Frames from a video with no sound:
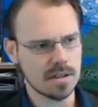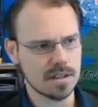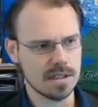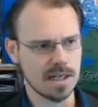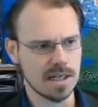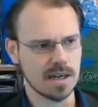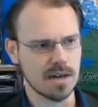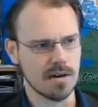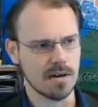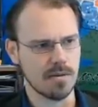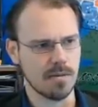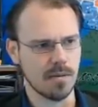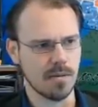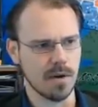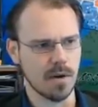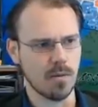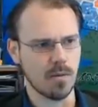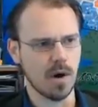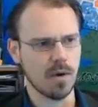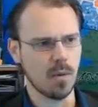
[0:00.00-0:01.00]
Take your
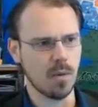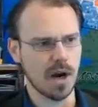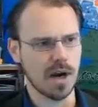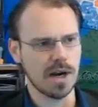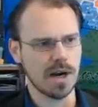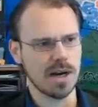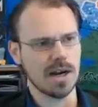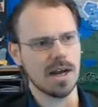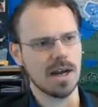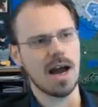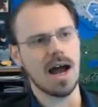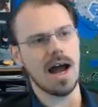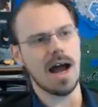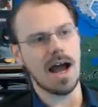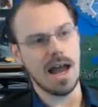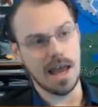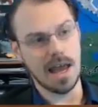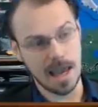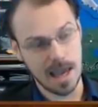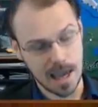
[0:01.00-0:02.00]
1-1,
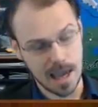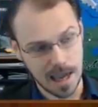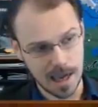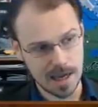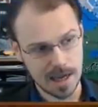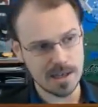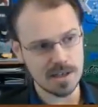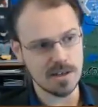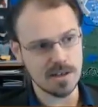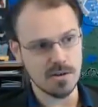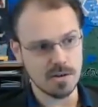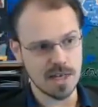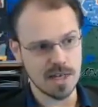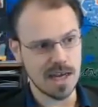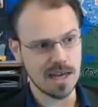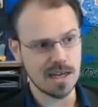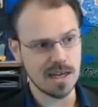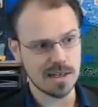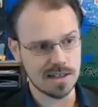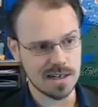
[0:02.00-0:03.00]
and you
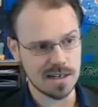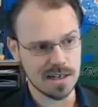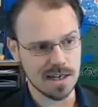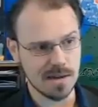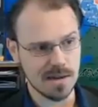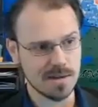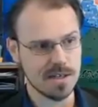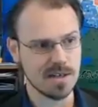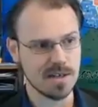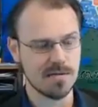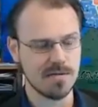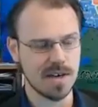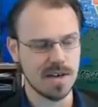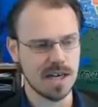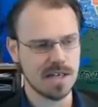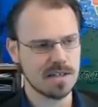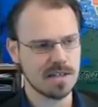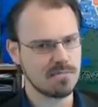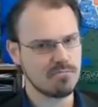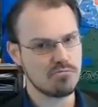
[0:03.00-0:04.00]
take his damage to the
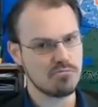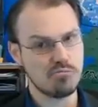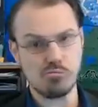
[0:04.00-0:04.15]
face?